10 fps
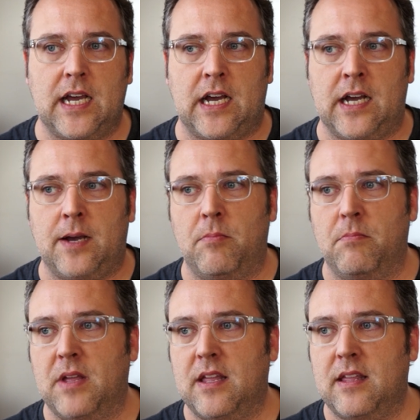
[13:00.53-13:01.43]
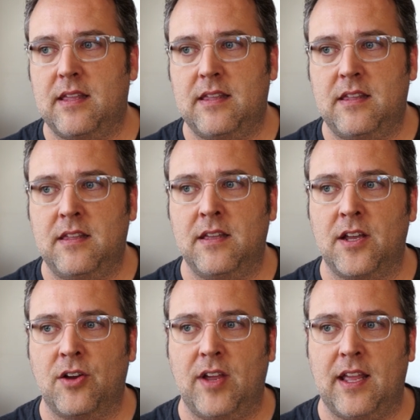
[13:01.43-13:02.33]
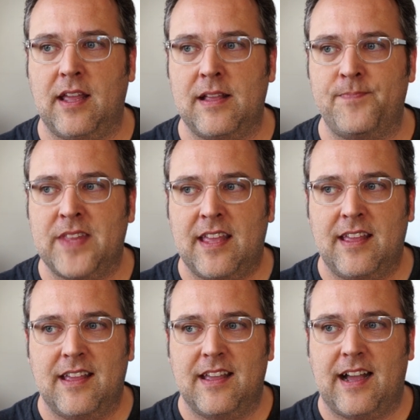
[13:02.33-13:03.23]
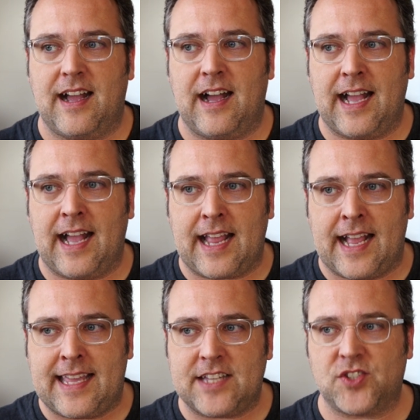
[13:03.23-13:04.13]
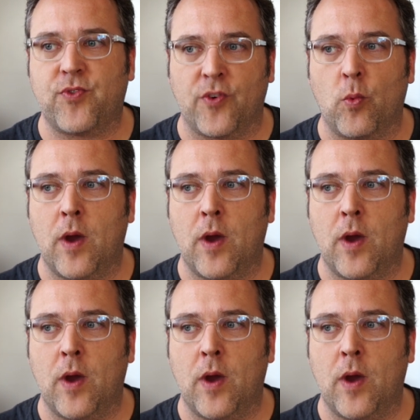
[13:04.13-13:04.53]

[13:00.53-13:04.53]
Um, you know, I, I guess for